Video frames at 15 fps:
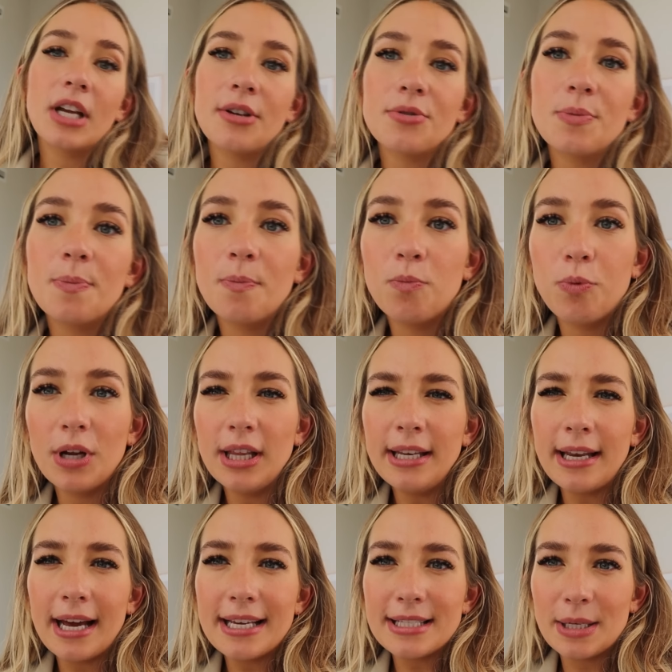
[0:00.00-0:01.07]
It was really
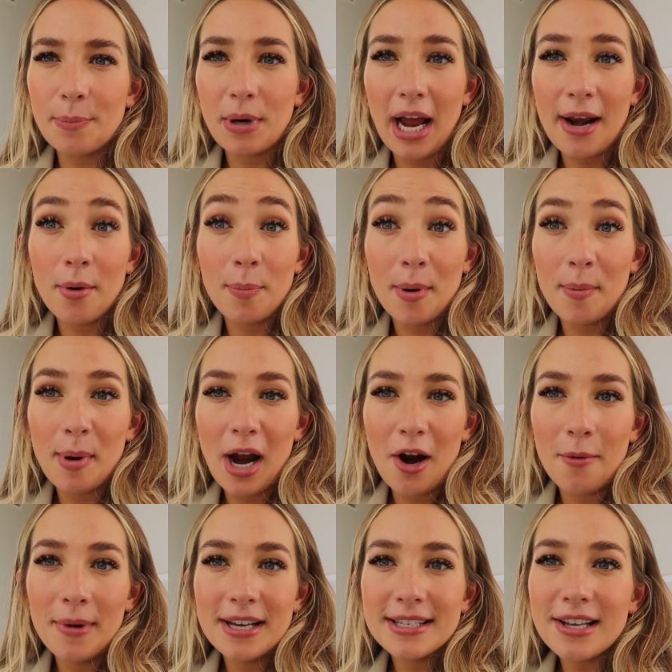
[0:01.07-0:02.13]
nice to kind of
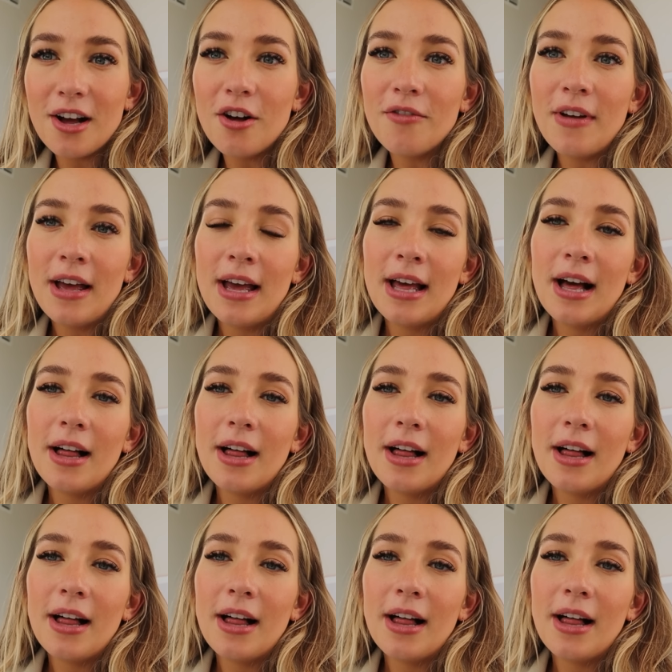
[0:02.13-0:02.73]
prepare myself